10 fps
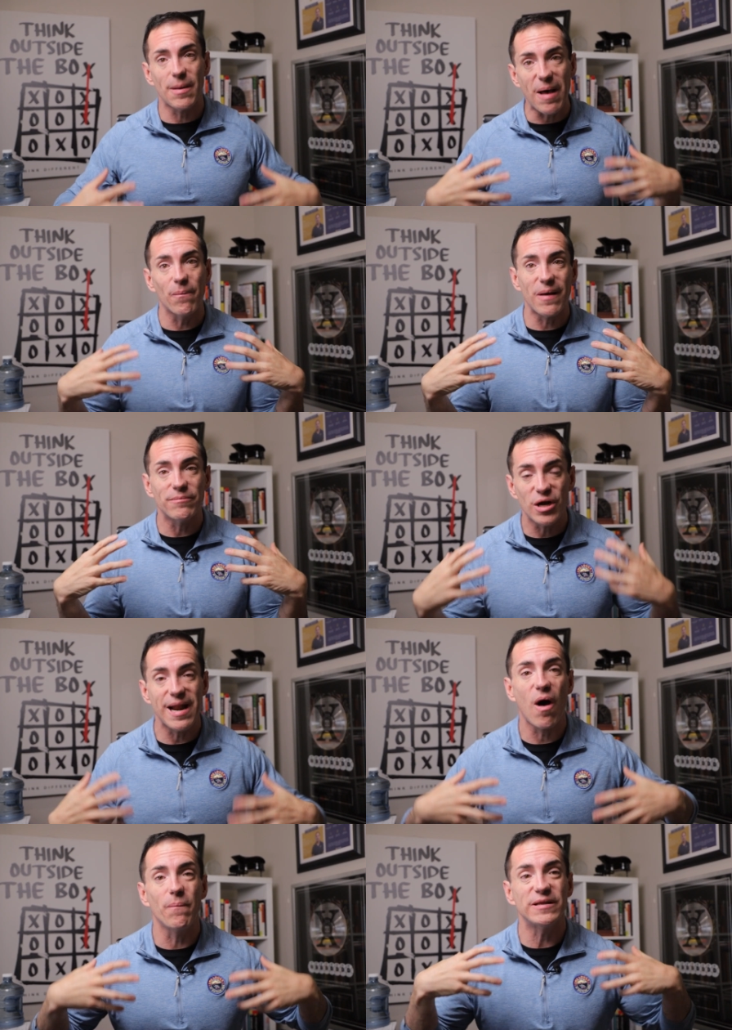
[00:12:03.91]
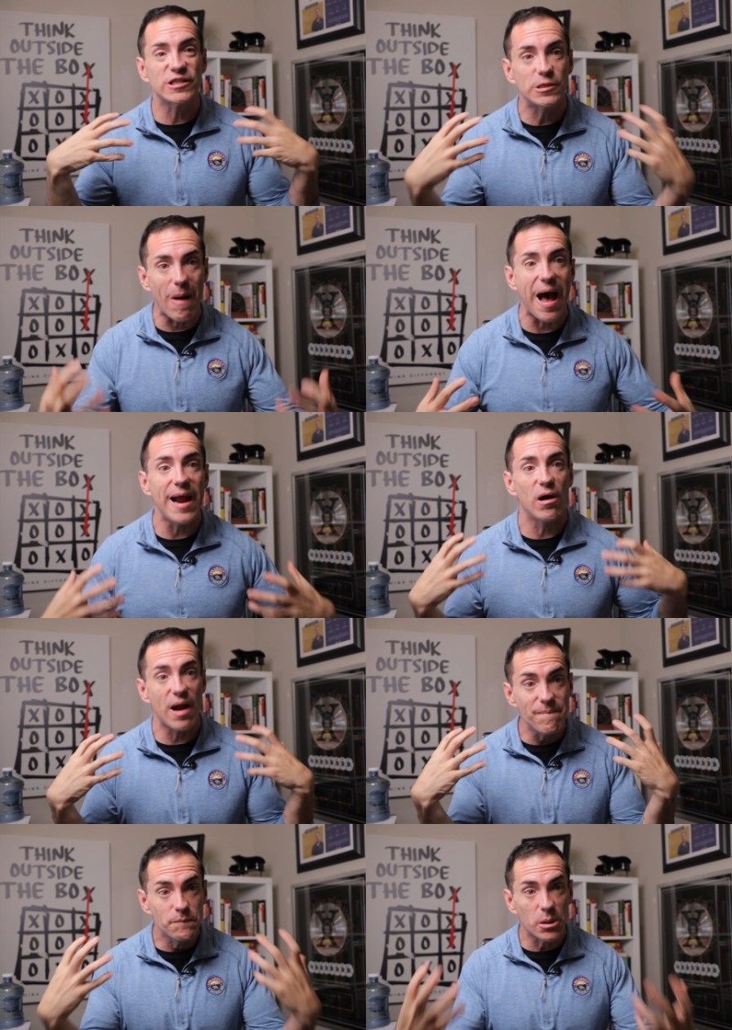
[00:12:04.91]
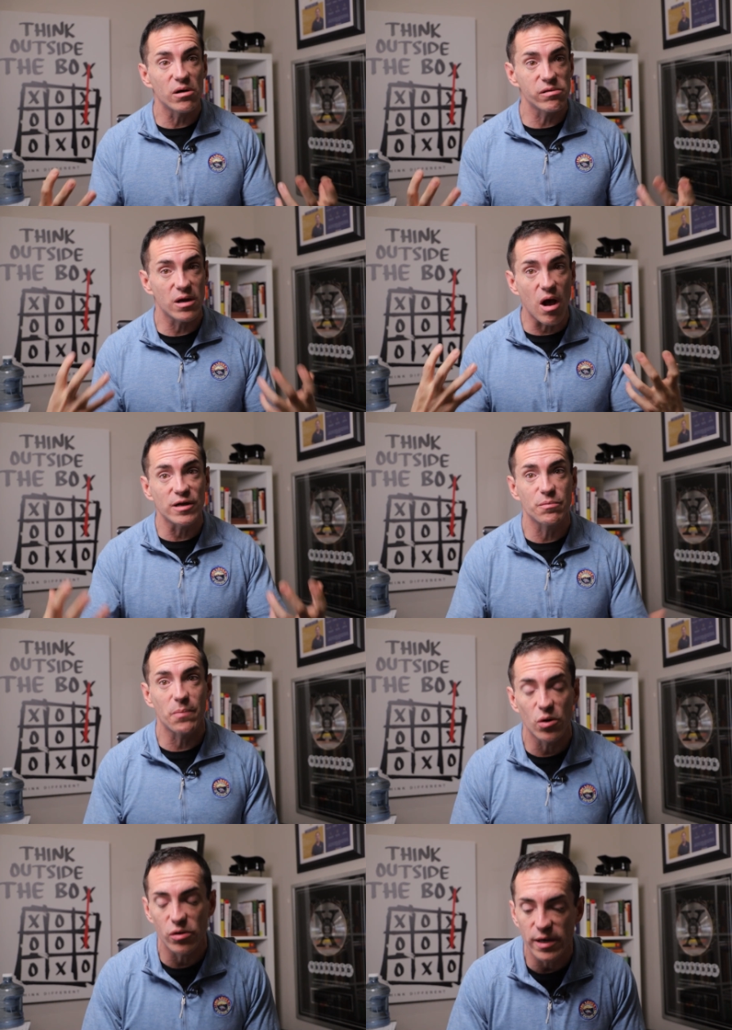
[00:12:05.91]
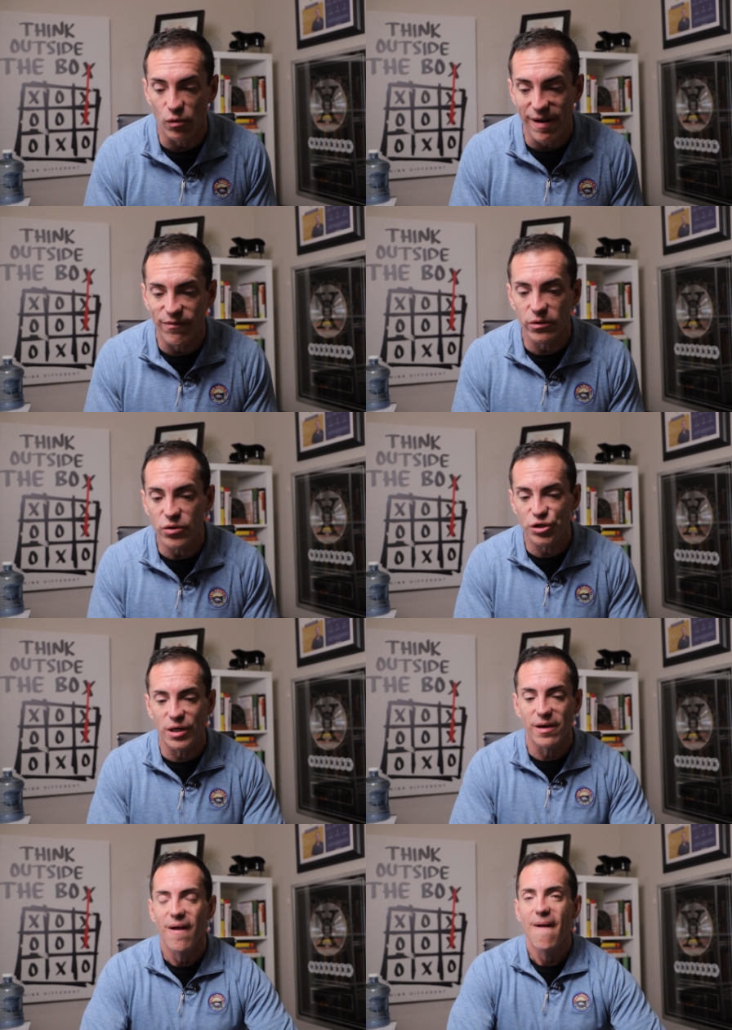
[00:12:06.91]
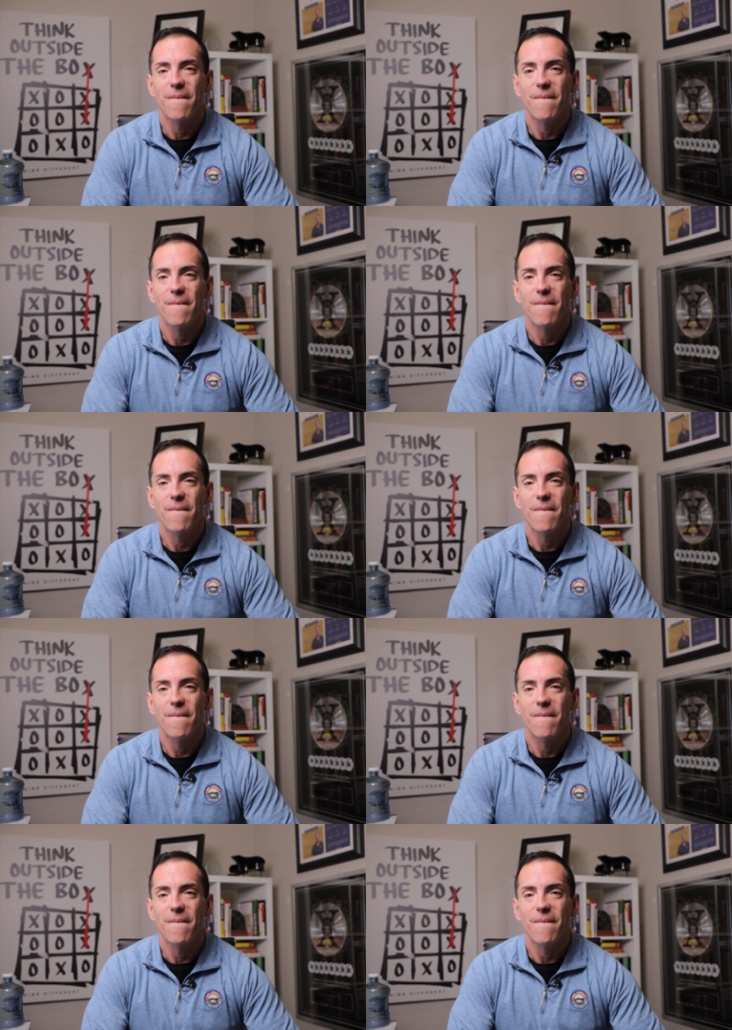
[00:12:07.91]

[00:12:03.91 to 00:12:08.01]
I'm helping I'm trying to help inspire and birth an entrepreneurial revolution.